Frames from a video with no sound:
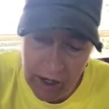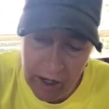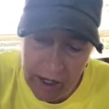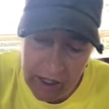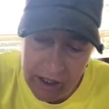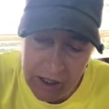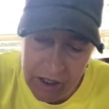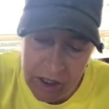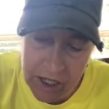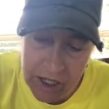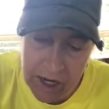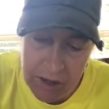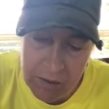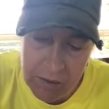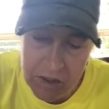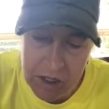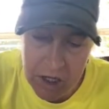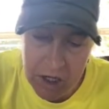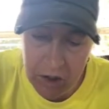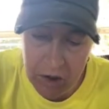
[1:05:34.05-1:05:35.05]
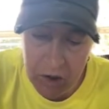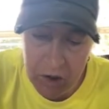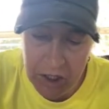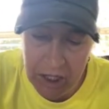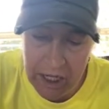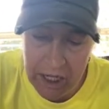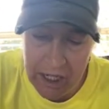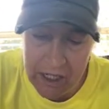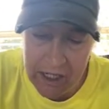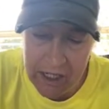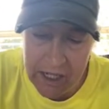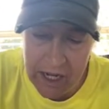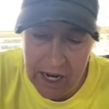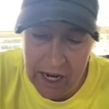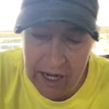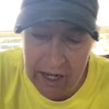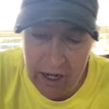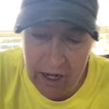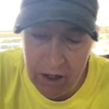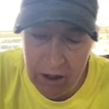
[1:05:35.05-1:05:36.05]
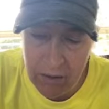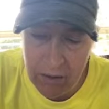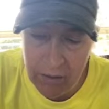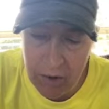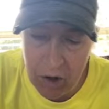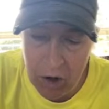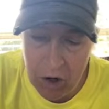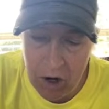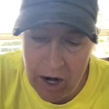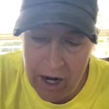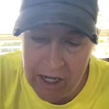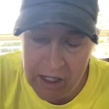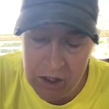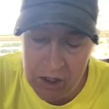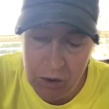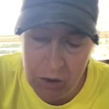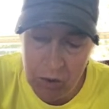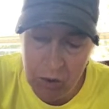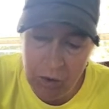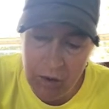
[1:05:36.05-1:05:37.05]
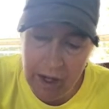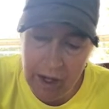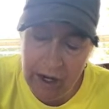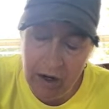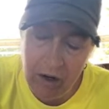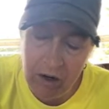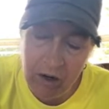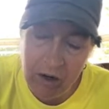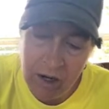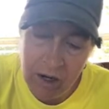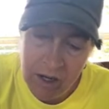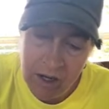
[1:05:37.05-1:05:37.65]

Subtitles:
And she helps the other kids at her high school that are